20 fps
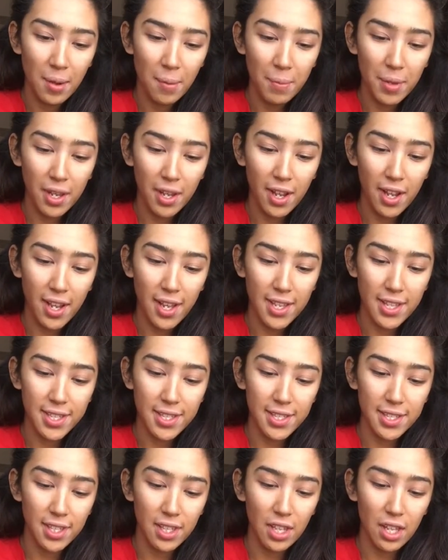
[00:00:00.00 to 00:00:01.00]

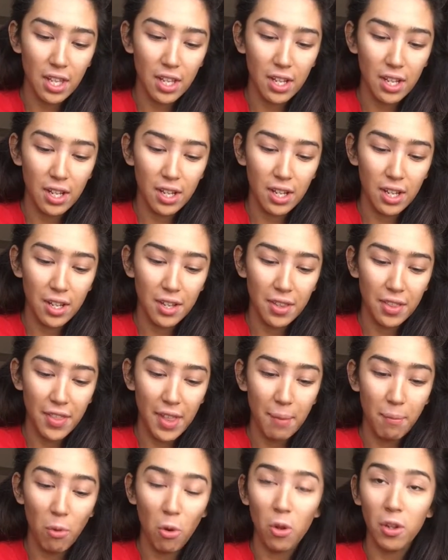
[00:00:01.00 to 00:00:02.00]
because
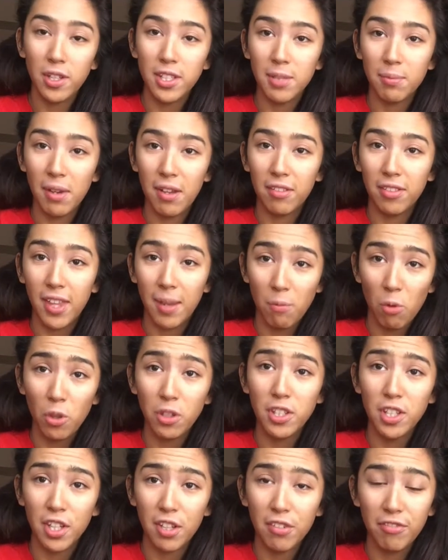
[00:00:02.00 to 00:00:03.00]
they mold
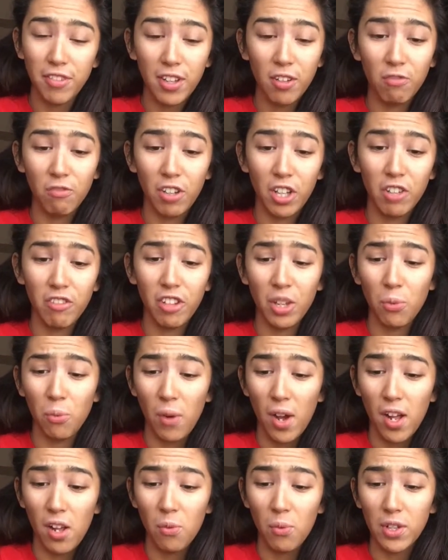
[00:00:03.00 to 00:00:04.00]
to your feet really, really
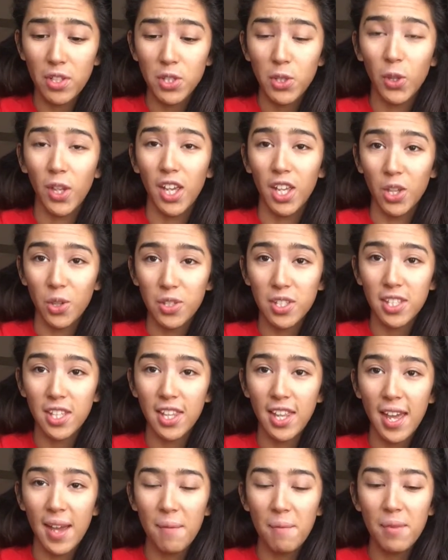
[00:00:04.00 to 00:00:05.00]
well once you get used to
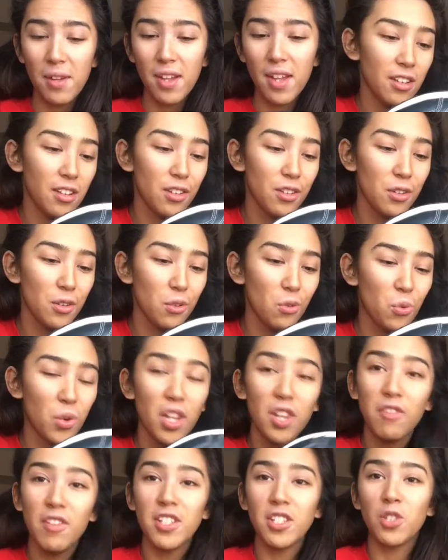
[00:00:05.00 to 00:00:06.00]
them. One
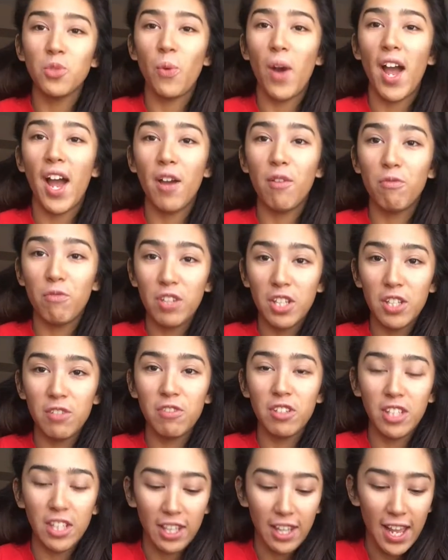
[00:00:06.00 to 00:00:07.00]
of the reasons why I really,
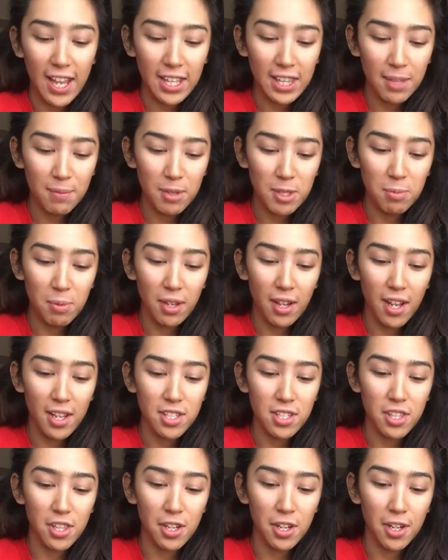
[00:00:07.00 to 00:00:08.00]
really like them is
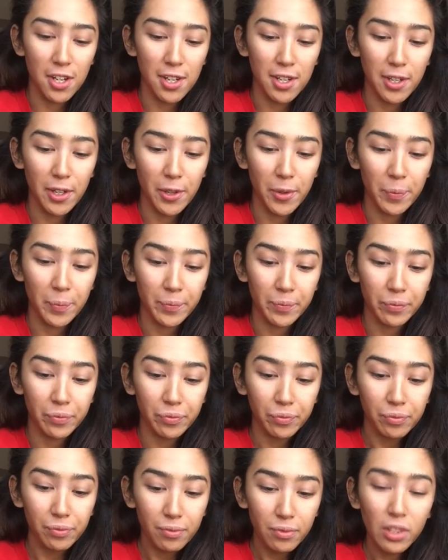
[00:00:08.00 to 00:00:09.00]
because they're
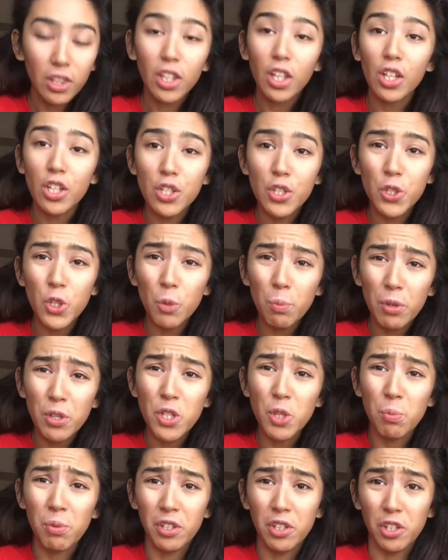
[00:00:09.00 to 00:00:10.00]
super,
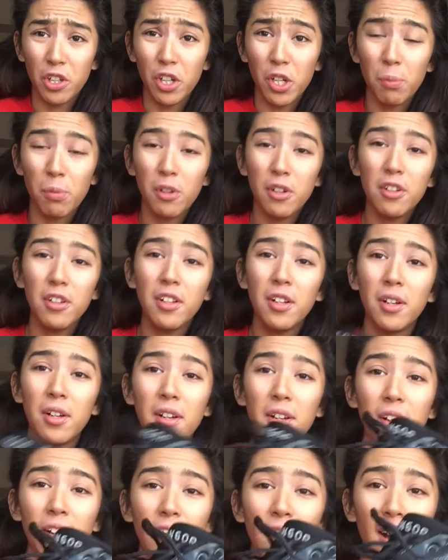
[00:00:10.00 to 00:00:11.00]
super durable.
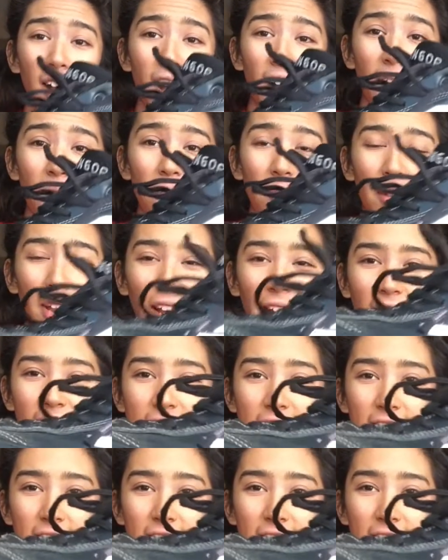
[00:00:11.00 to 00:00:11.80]
Like I